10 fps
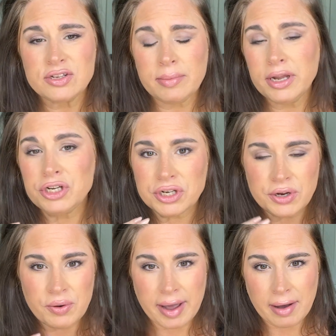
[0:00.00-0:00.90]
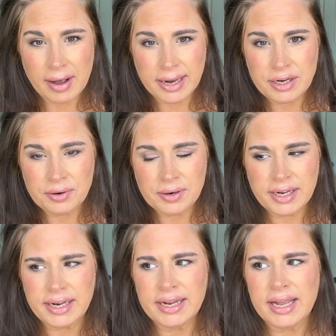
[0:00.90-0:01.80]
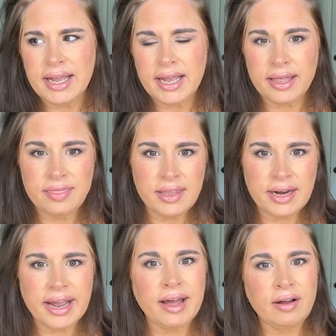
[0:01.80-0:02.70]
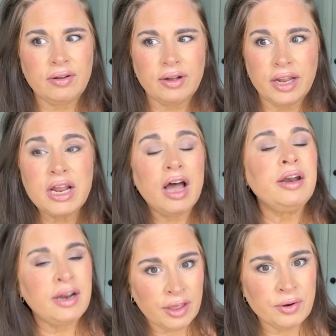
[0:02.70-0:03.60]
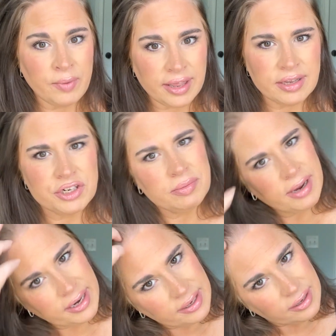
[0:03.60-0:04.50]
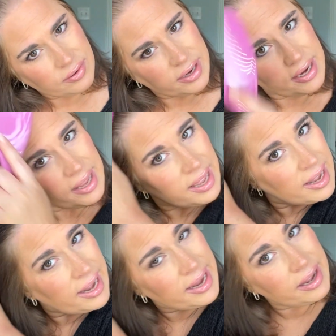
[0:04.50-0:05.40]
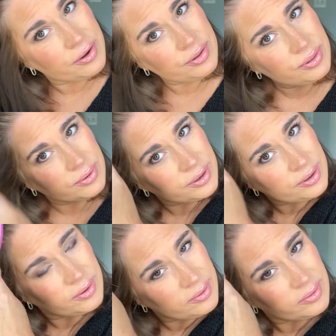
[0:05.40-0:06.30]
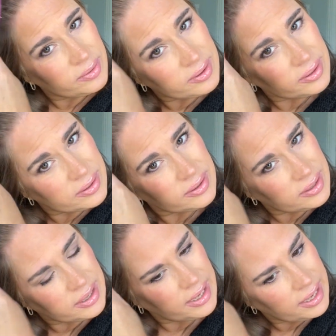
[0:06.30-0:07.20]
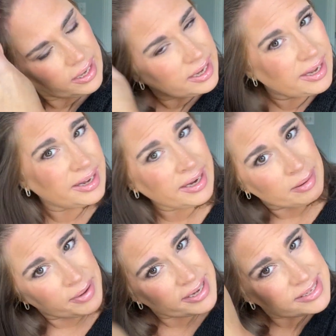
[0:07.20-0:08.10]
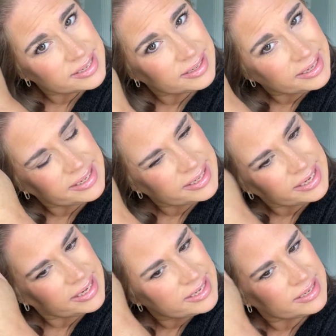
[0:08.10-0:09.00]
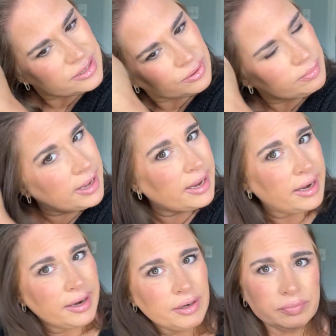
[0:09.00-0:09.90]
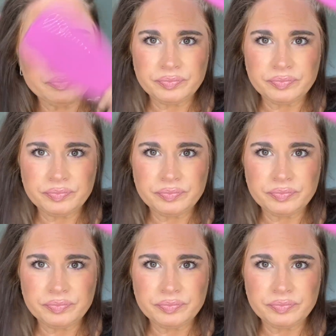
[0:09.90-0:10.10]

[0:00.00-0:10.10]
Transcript: So I'm gonna show you how I do it and then how, another way that you might could do it. I go through and I basically tease through my hair.